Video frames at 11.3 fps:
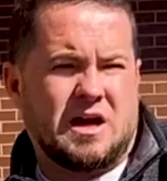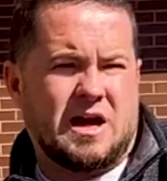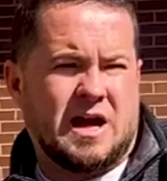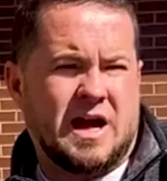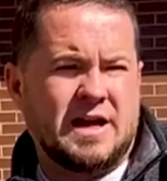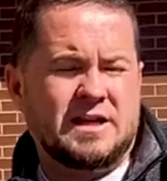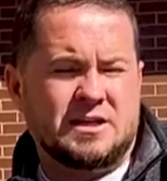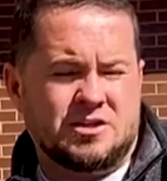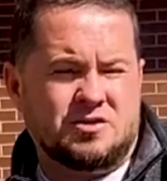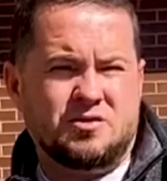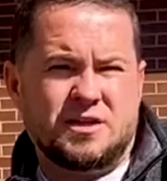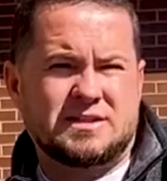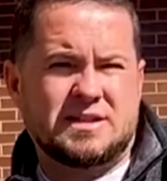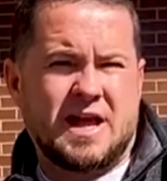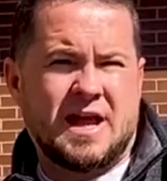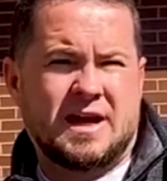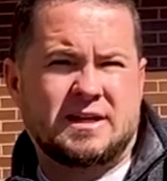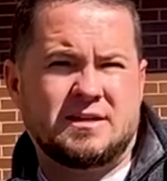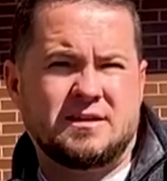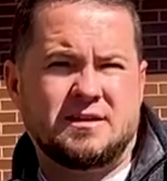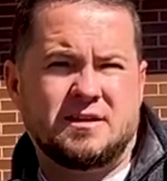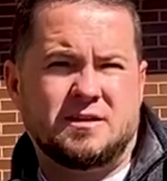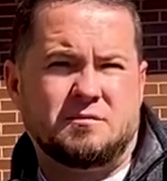I didn't do this act,
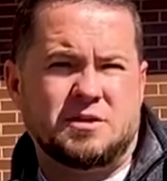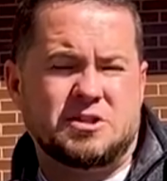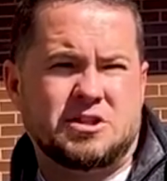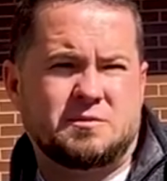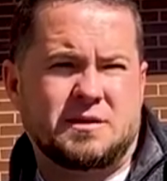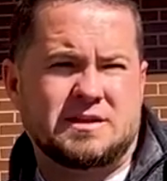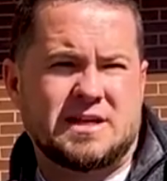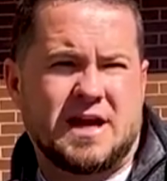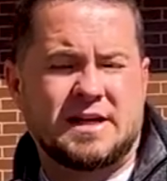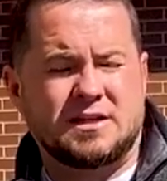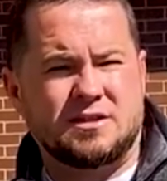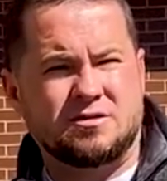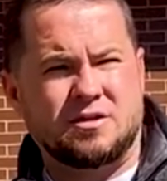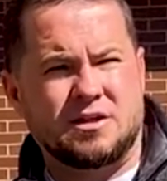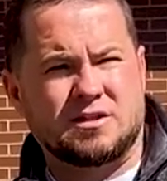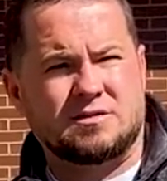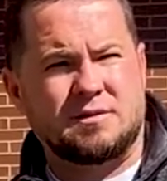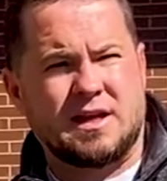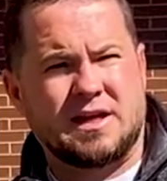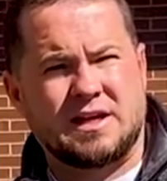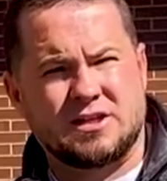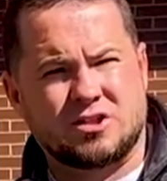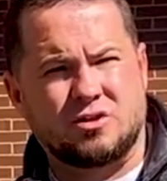but just because I didn't do it doesn't mean I
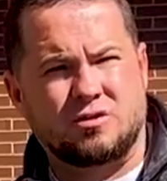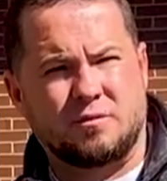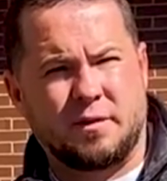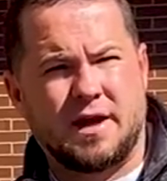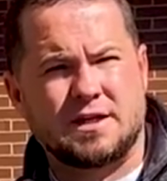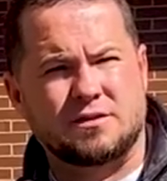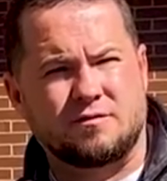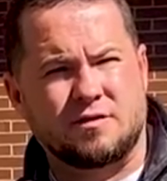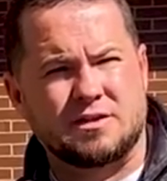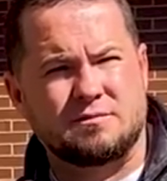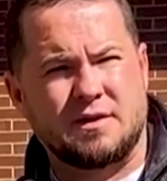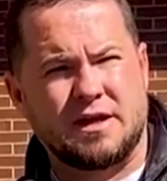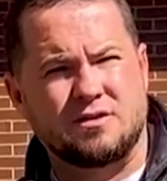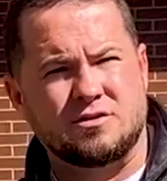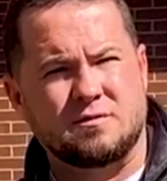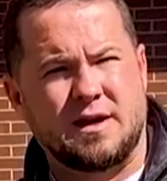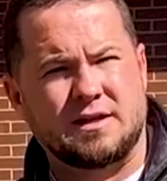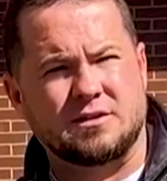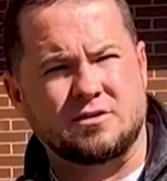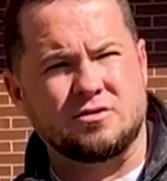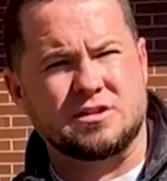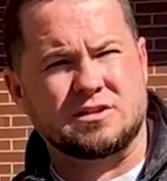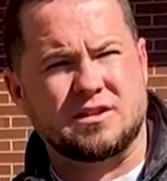can't show compassion for this man who's about to
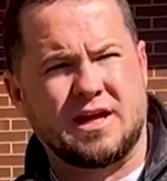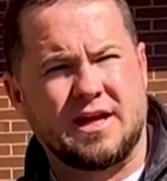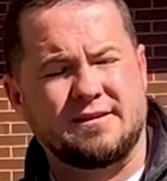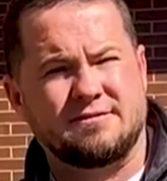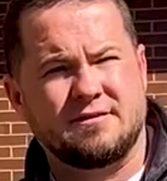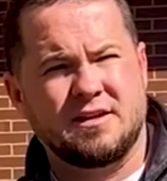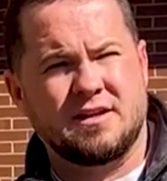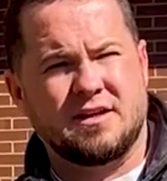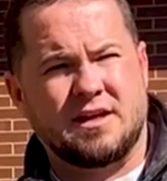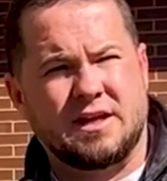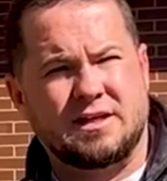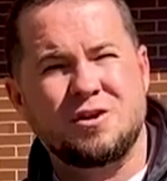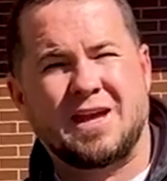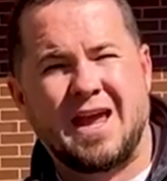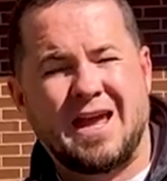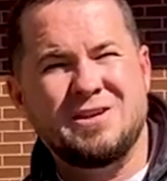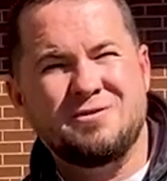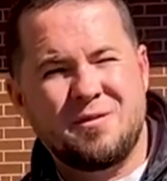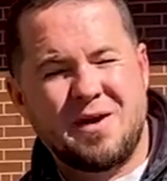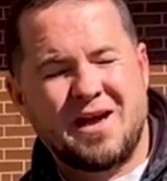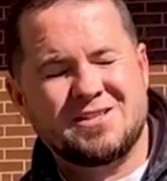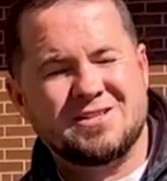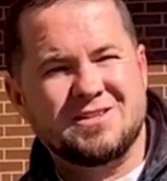lose his life. And can you
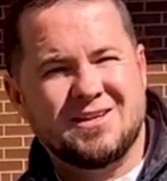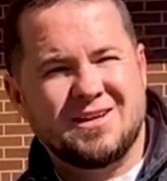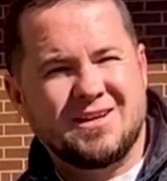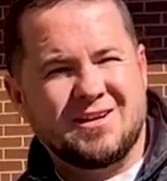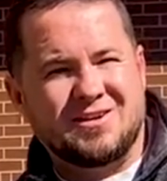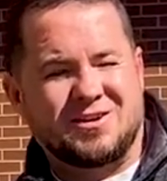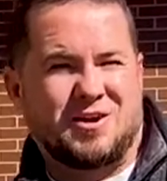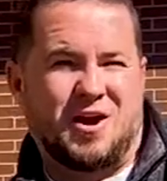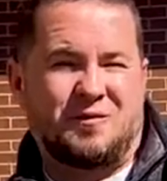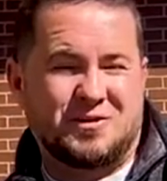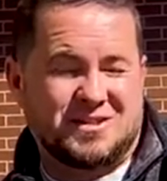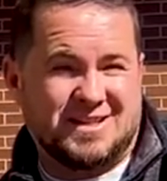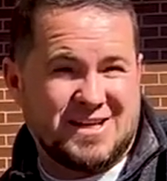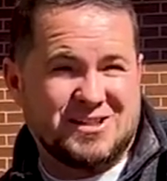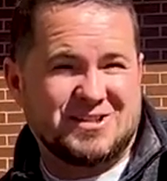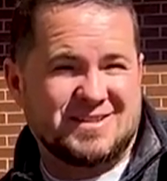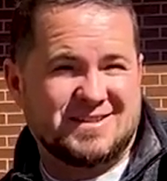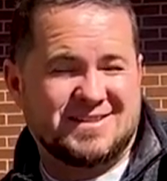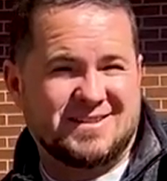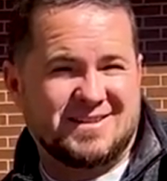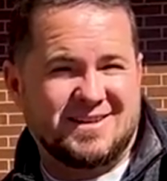imagine the conversations